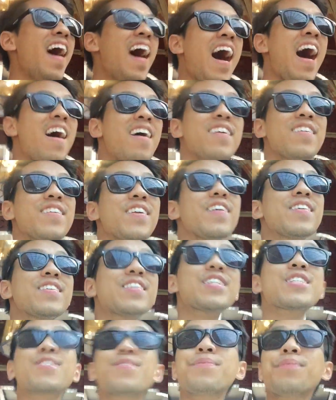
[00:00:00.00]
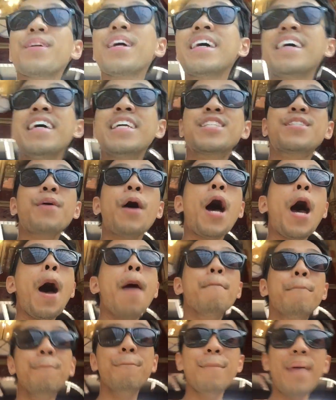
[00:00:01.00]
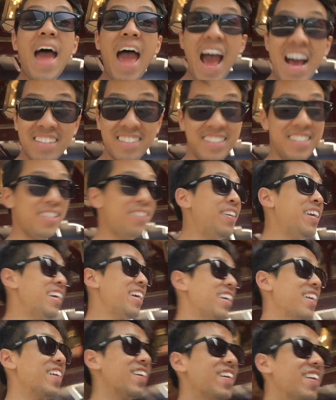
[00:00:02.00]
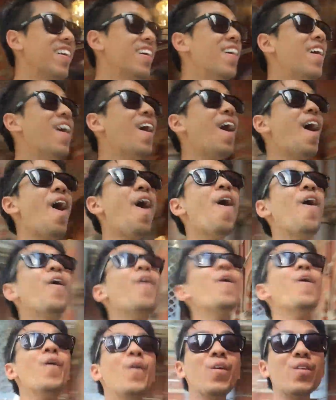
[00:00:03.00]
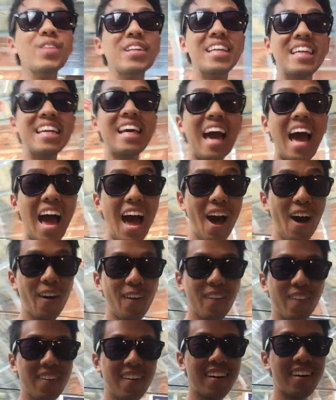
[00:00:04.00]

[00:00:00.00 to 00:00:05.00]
I don't even know what to explain. It's massive here. Holy cow.